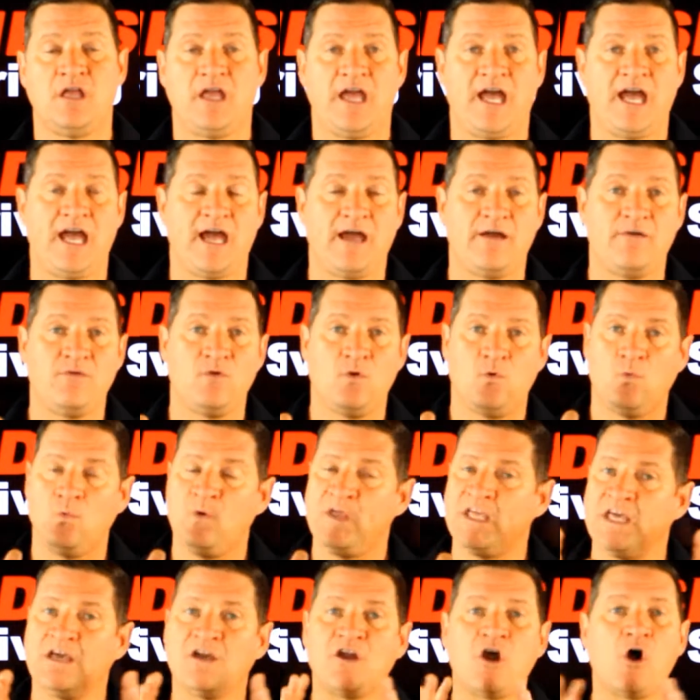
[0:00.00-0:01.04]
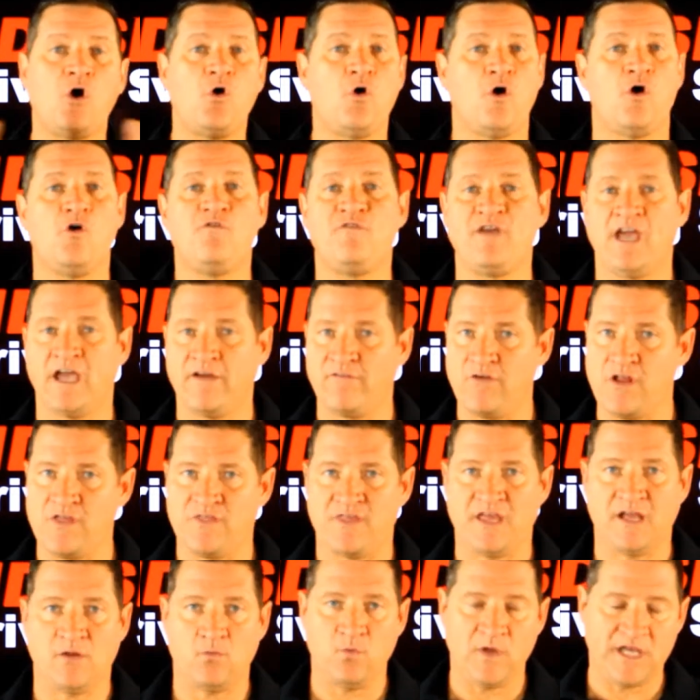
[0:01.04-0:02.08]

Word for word: uh, we can go over everything.